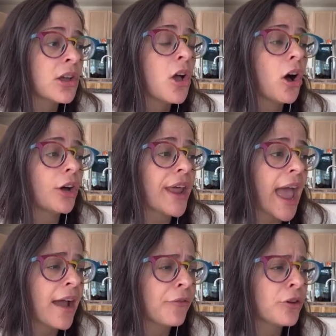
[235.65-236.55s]
On
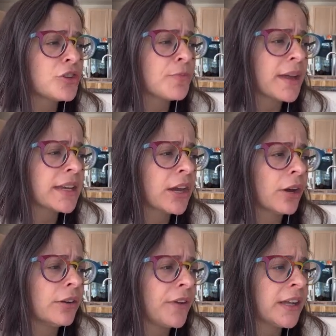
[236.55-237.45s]
average, Medicare
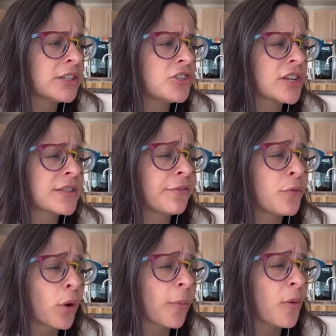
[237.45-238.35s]
Advantage has
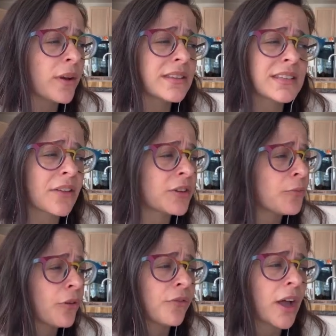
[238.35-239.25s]
4.7
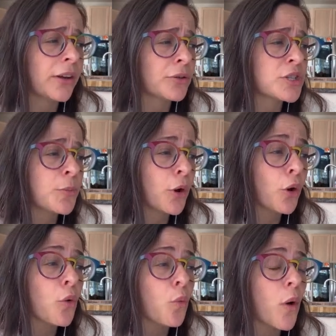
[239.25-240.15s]
providers per
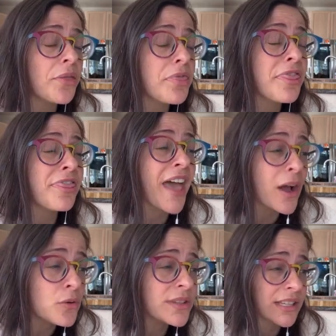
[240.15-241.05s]

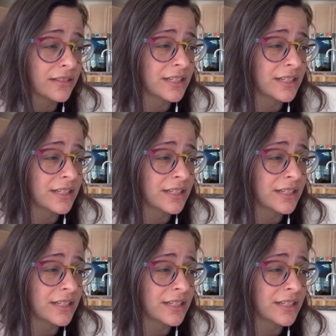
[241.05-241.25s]
1,000